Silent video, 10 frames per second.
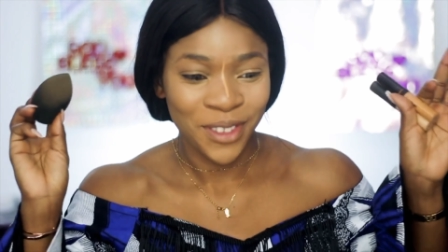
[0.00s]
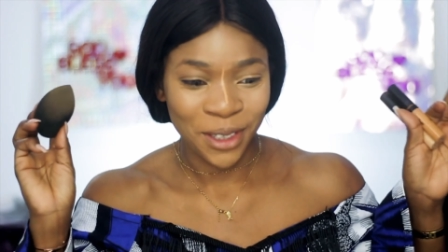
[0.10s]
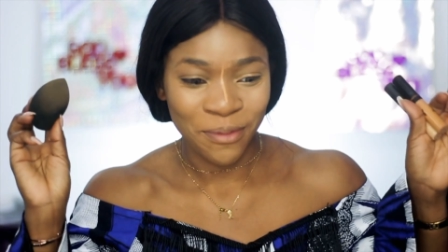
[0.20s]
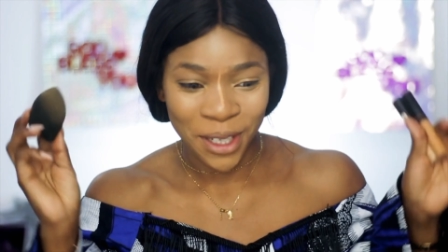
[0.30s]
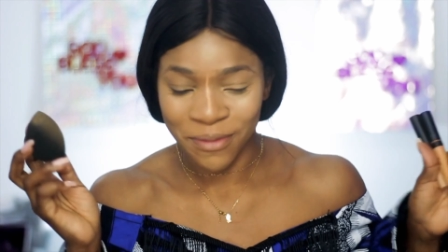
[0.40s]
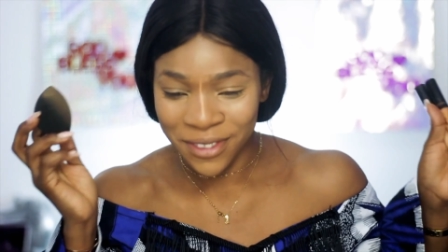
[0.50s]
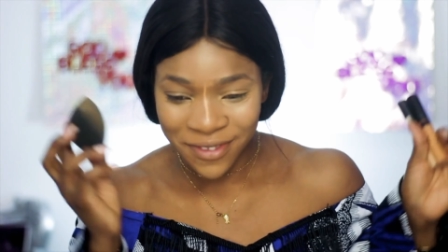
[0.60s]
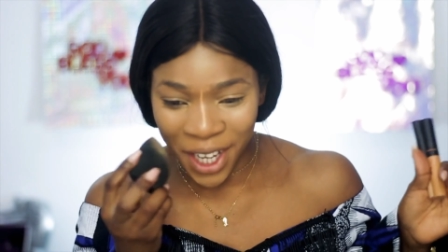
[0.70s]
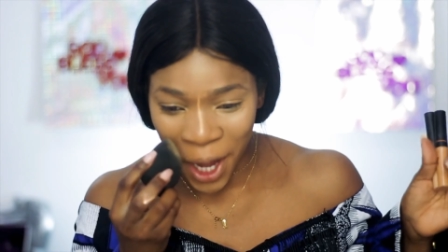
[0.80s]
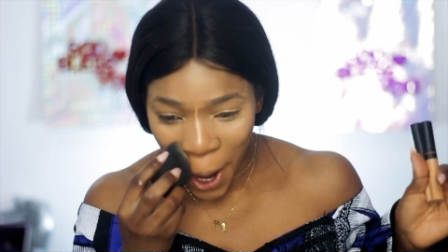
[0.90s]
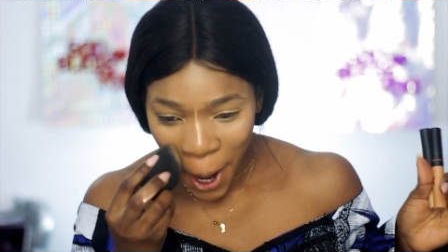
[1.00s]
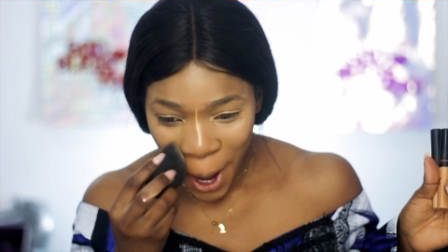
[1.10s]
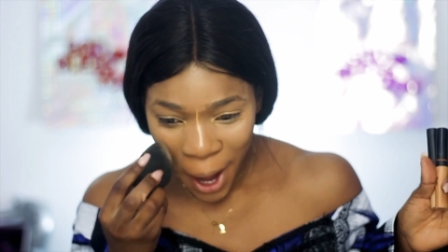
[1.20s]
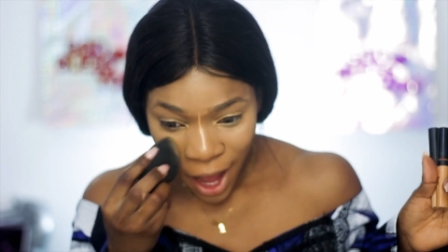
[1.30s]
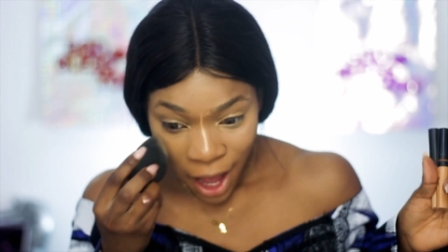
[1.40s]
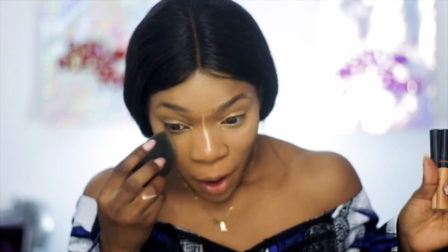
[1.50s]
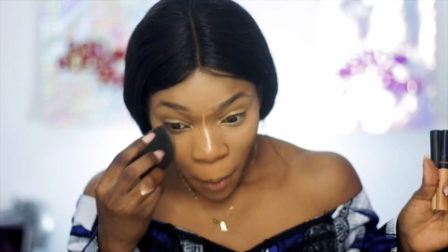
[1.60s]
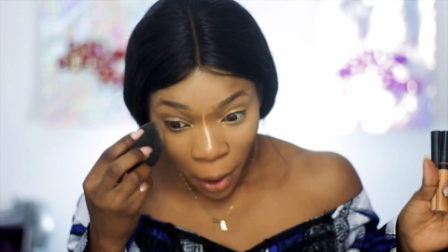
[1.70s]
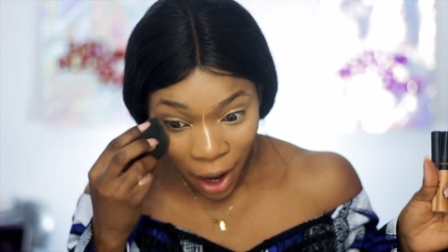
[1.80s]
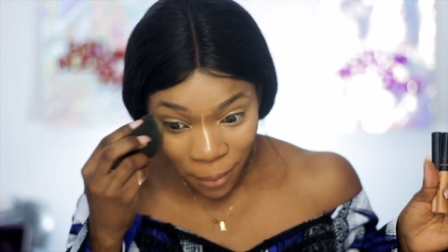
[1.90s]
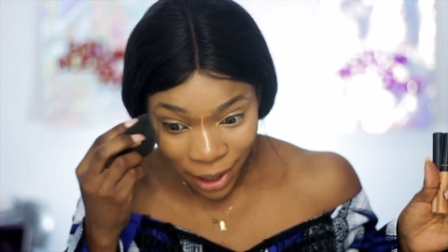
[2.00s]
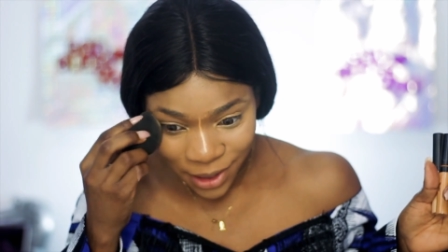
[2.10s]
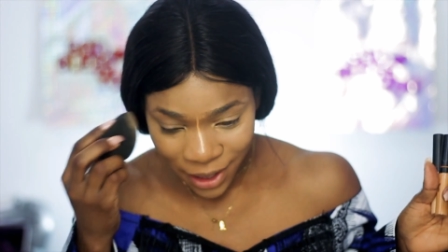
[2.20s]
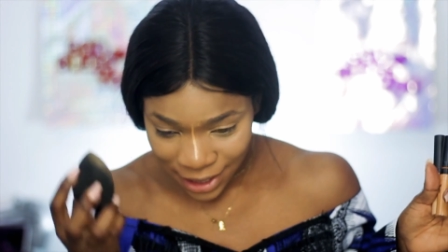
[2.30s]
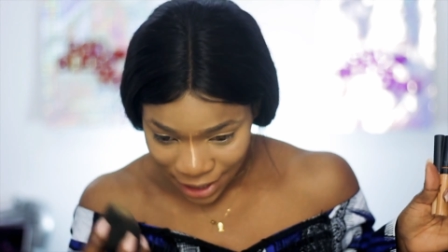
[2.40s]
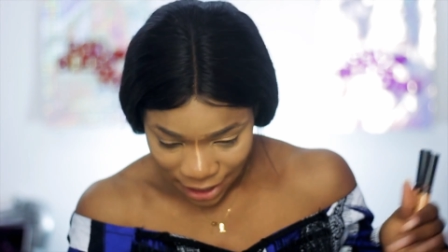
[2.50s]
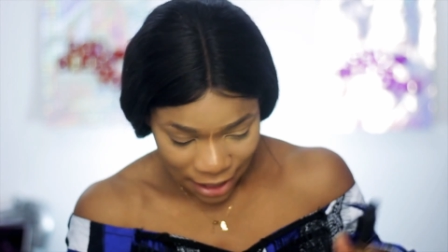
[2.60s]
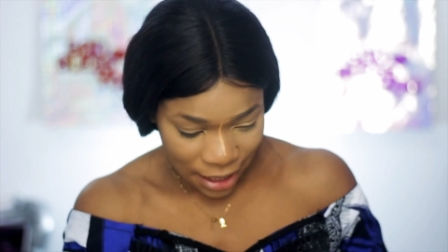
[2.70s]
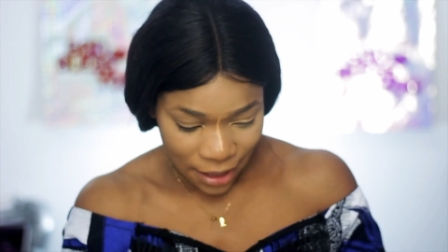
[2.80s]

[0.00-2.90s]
So why am I so excited?